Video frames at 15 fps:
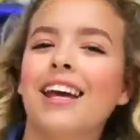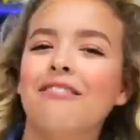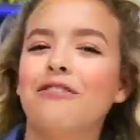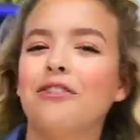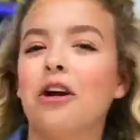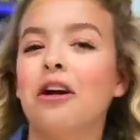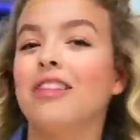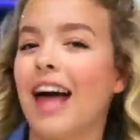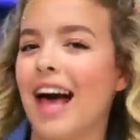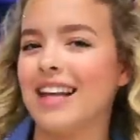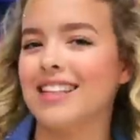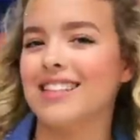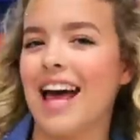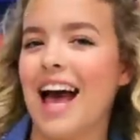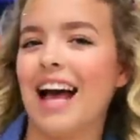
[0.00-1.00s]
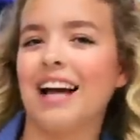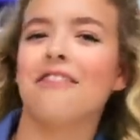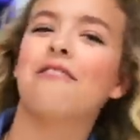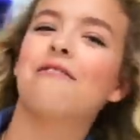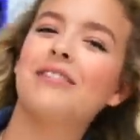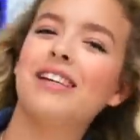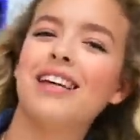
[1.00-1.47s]
And for our last
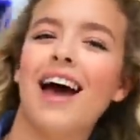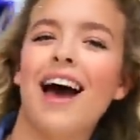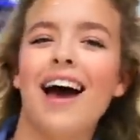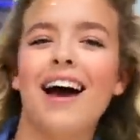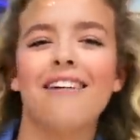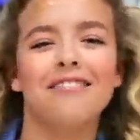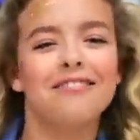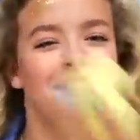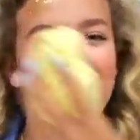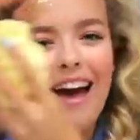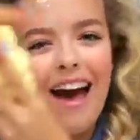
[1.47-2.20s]
hack, we have